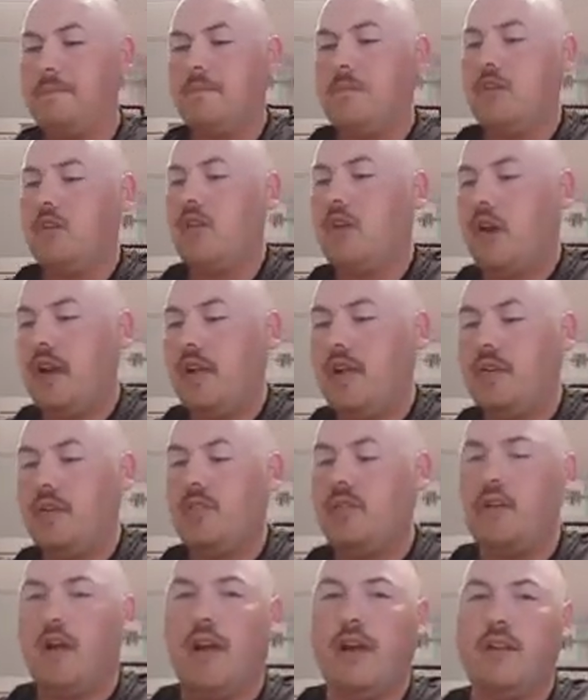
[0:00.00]

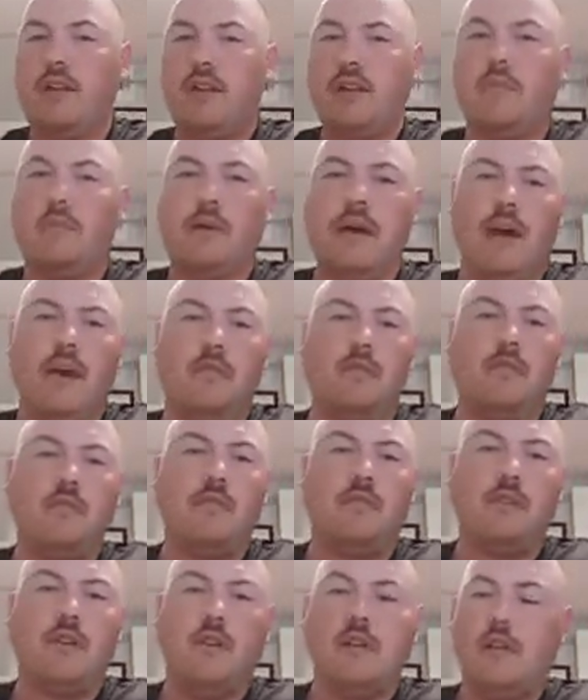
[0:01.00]
Great little
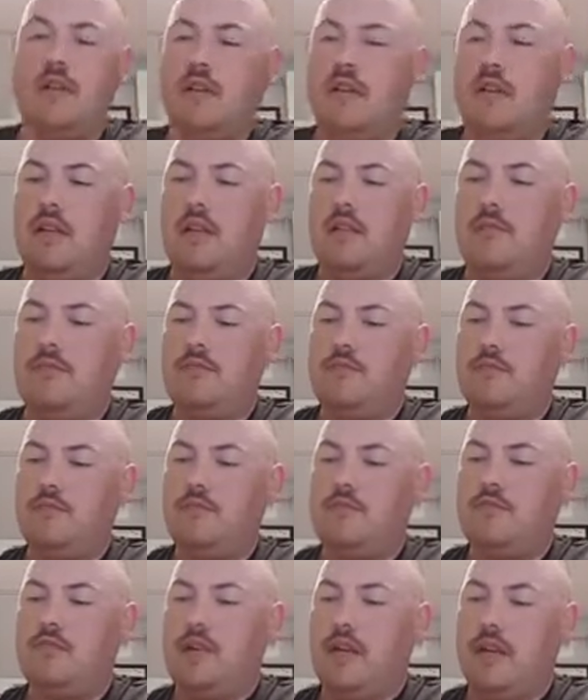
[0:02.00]
Bible. I'll
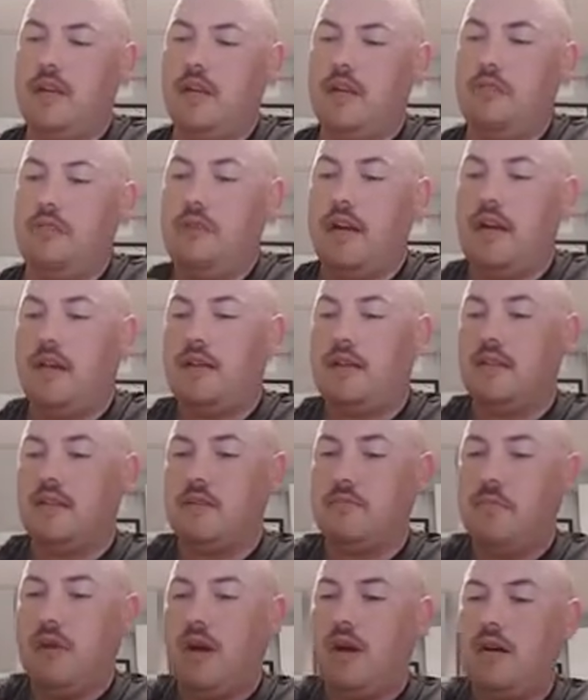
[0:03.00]
try to get it back in the
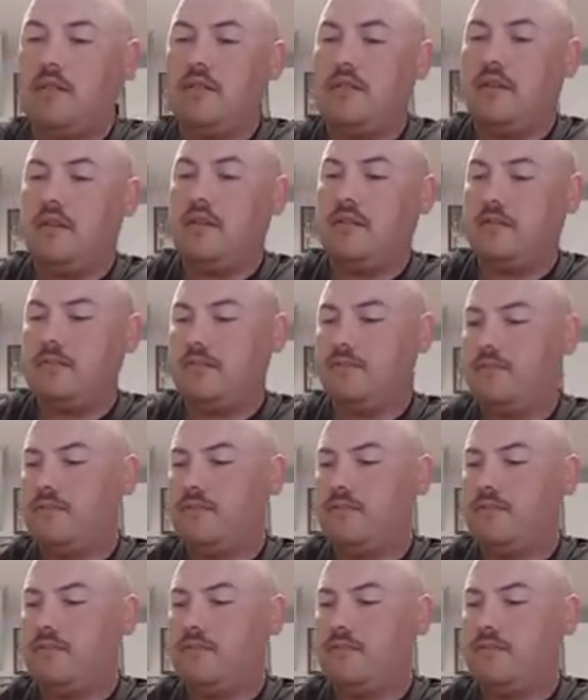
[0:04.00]
box here.